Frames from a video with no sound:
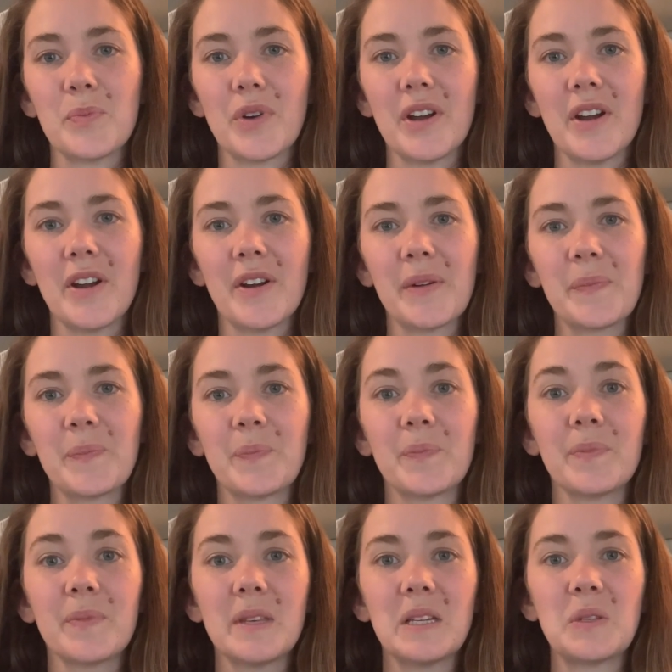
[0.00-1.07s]
prayer.
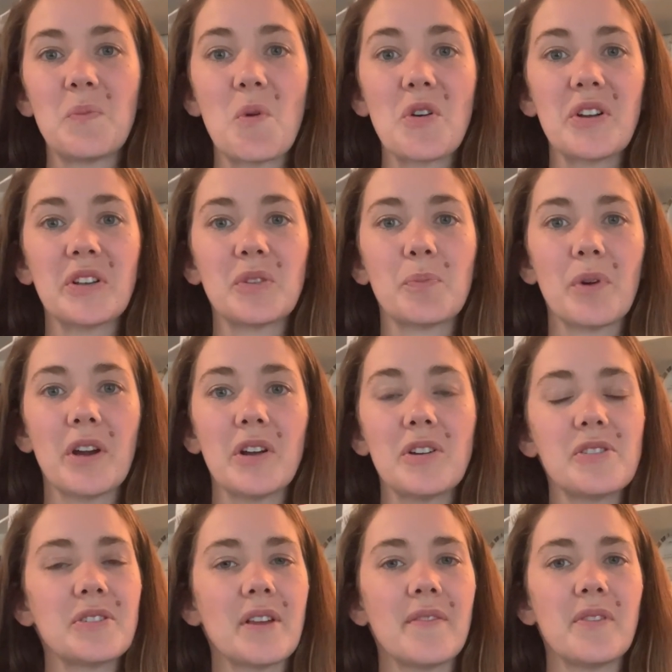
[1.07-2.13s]
This morning's
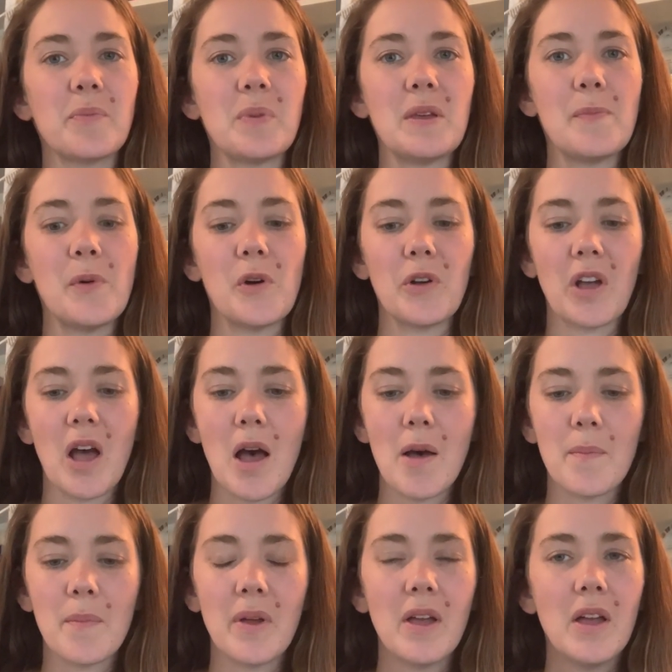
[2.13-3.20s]
prayers of the people
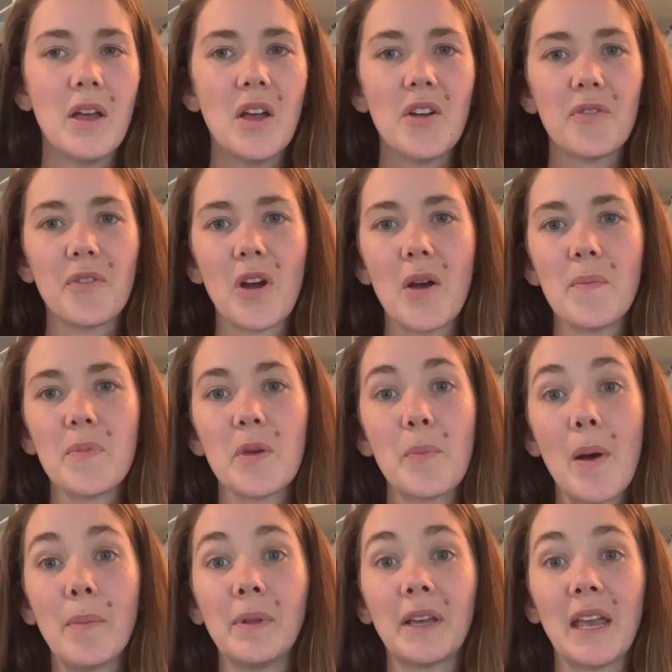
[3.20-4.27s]
come from the
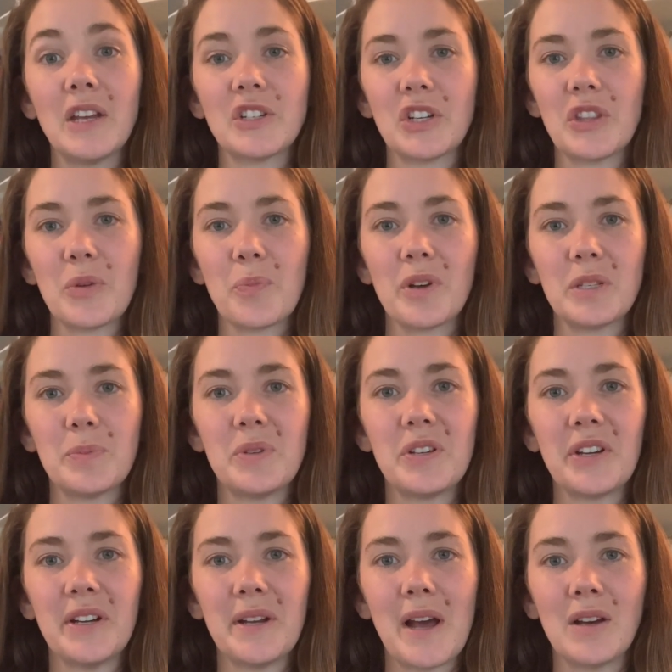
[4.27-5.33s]
publication of the
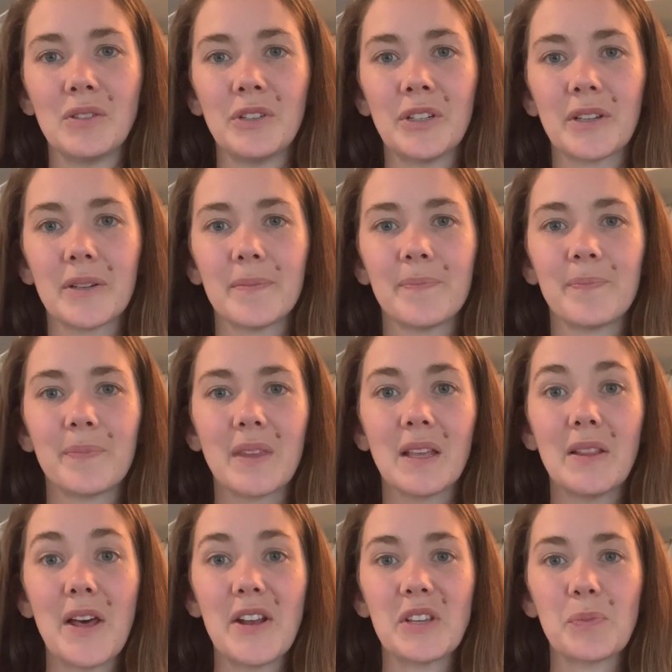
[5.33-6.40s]
Presbyterian Outlook.
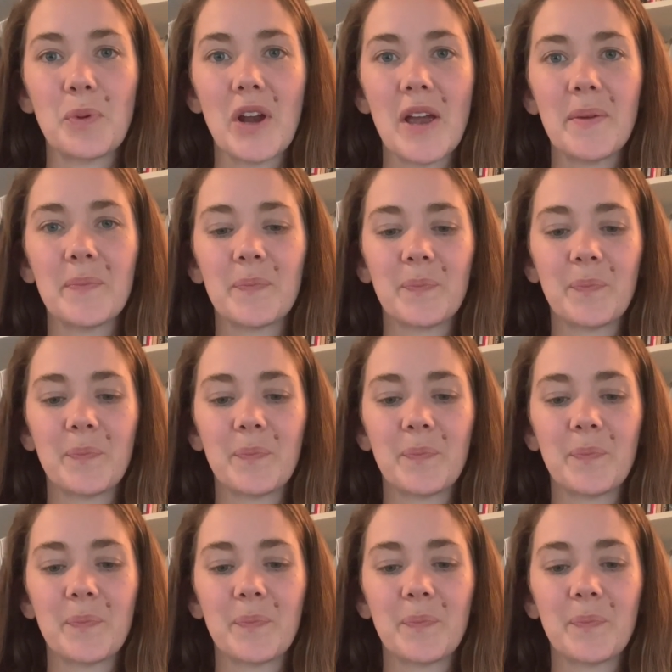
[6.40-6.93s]
Let us pray.